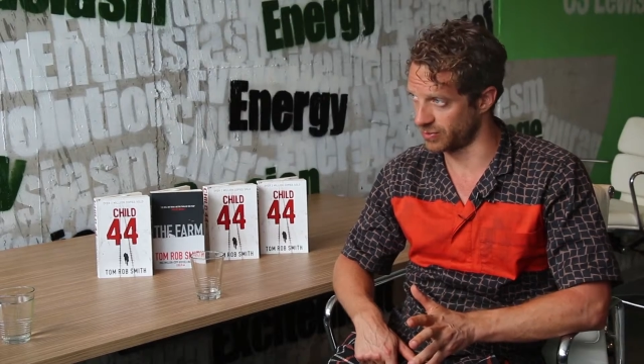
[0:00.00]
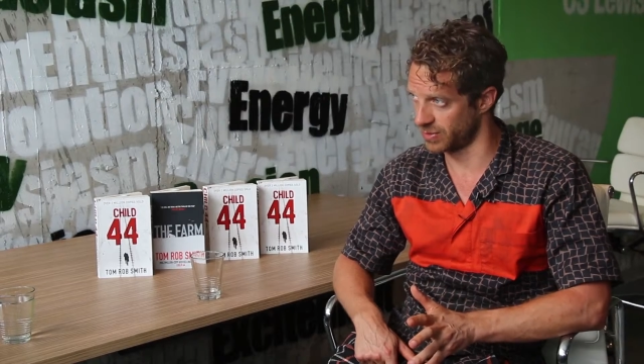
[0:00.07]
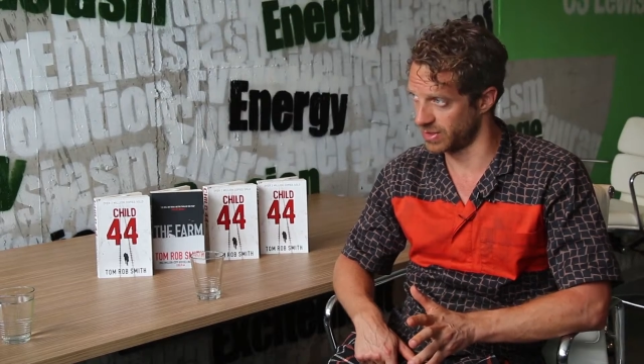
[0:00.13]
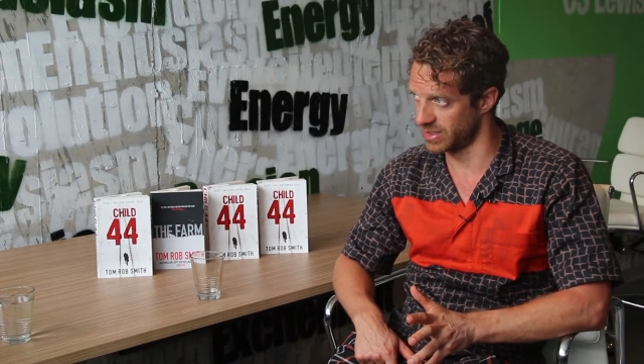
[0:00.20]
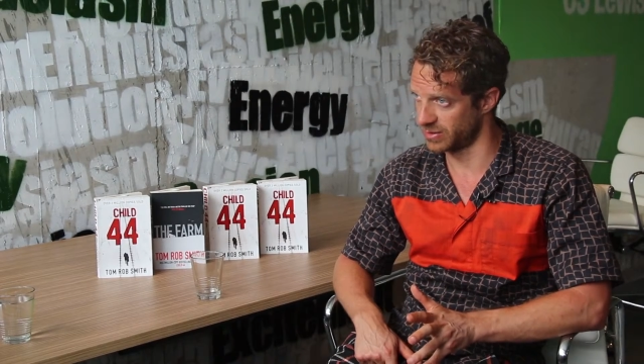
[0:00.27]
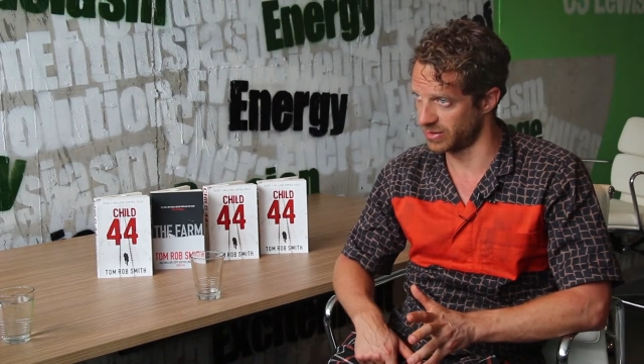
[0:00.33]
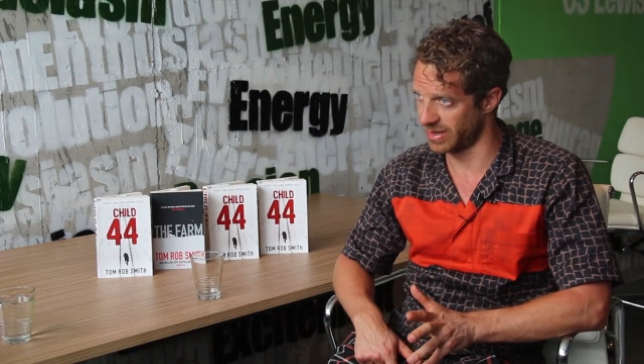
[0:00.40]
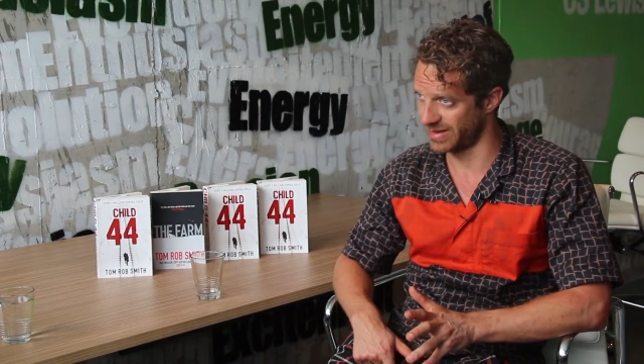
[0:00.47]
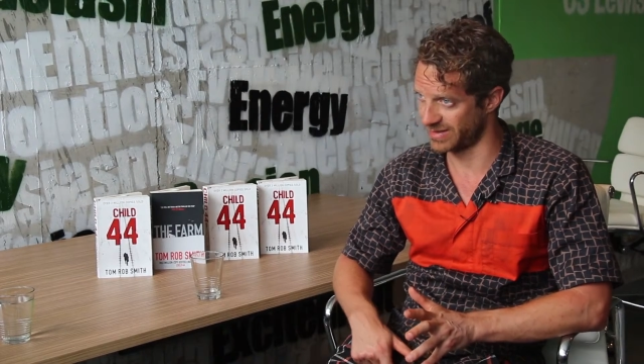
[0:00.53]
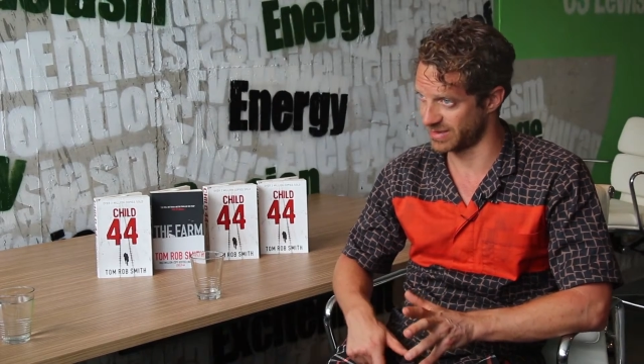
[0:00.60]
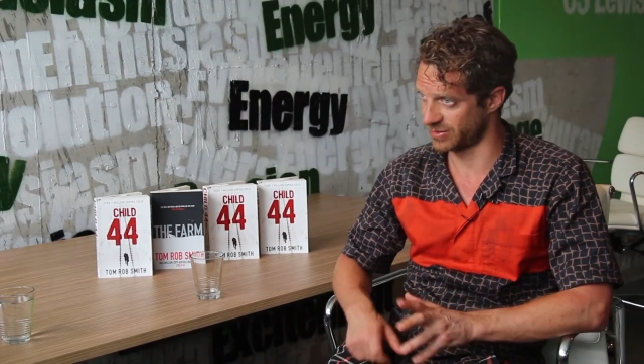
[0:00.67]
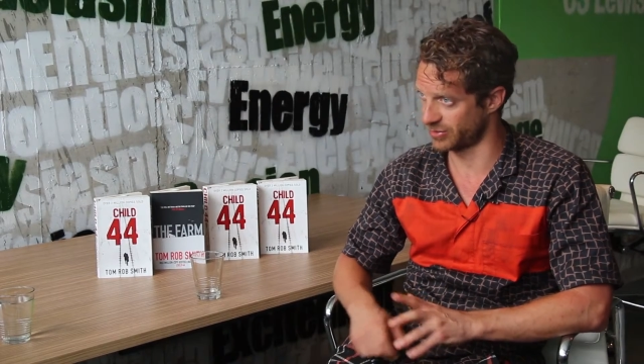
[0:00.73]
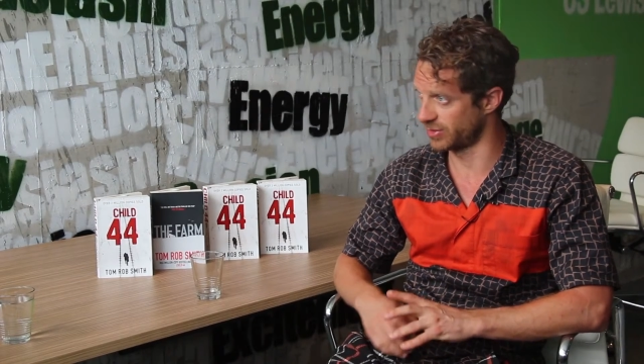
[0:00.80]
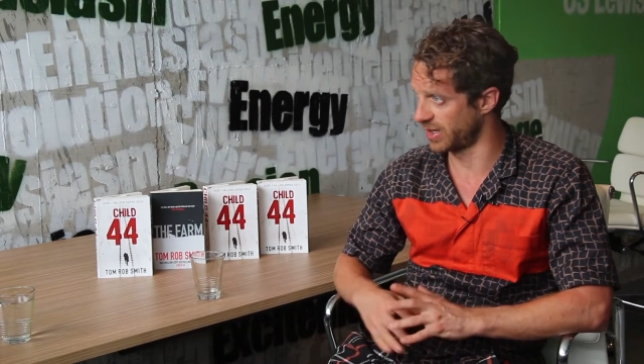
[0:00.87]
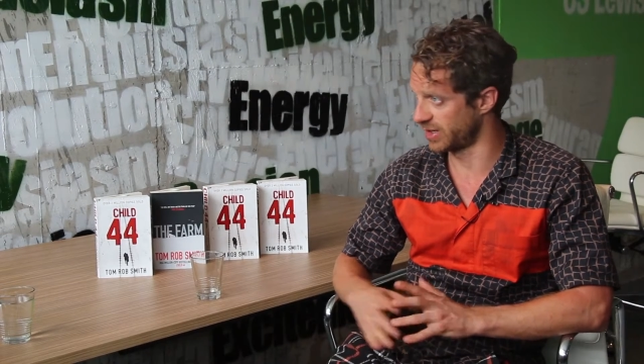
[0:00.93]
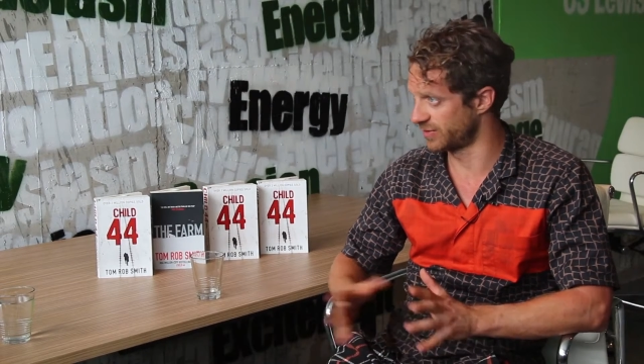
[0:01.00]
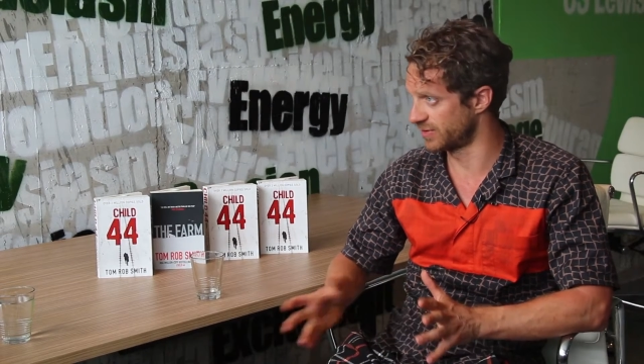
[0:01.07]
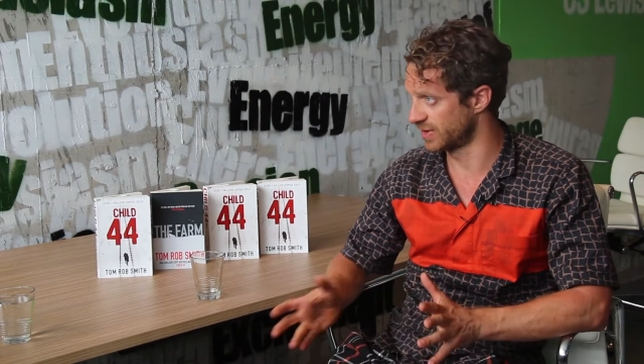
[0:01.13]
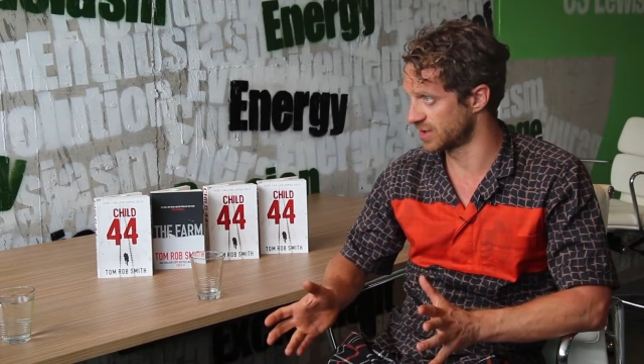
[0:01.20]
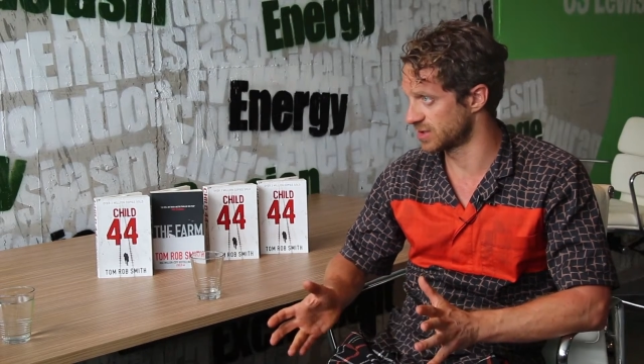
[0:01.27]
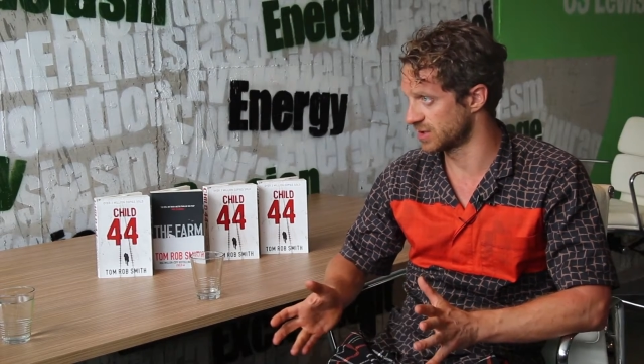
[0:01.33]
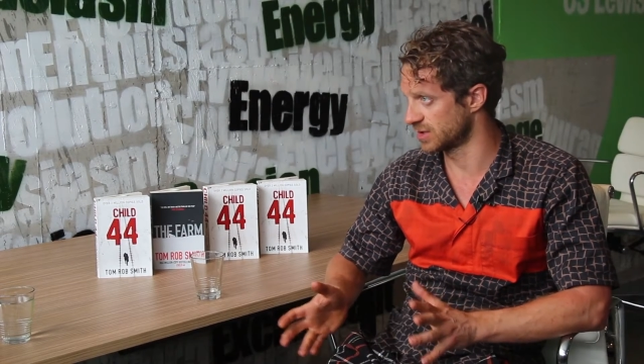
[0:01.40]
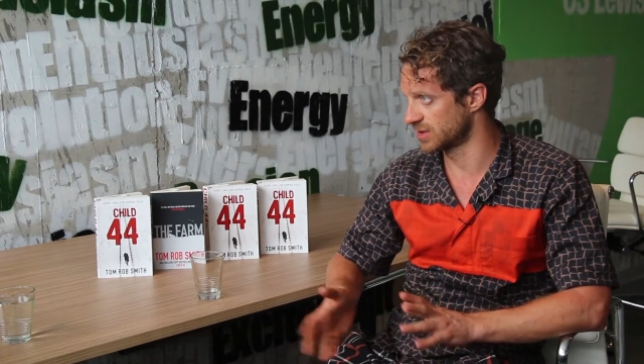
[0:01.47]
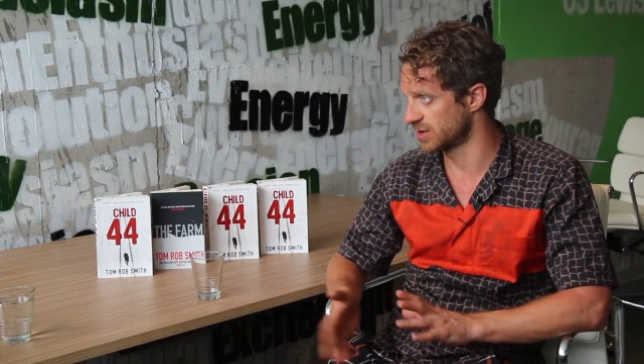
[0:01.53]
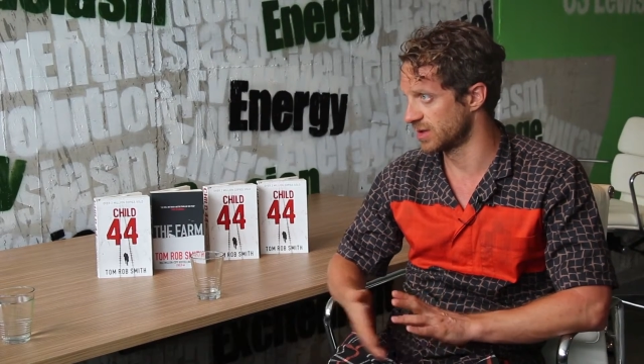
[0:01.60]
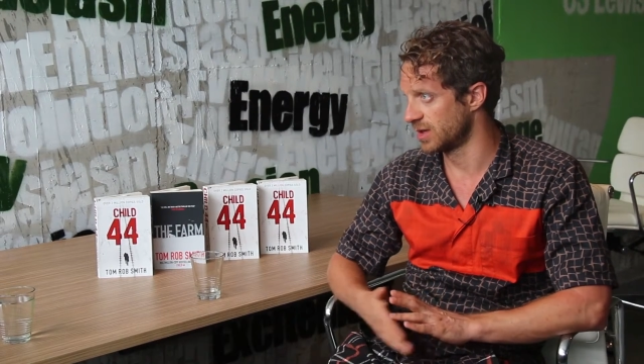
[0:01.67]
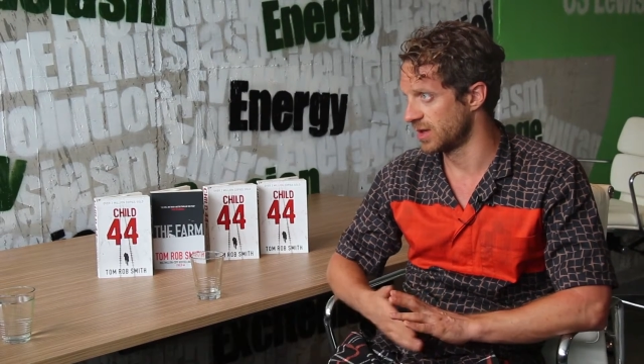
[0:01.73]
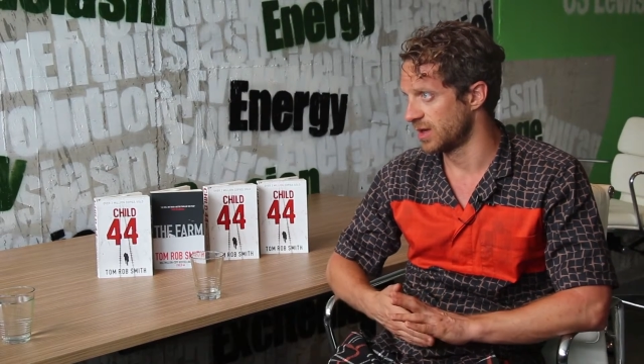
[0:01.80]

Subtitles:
reader, I had to create a fiction.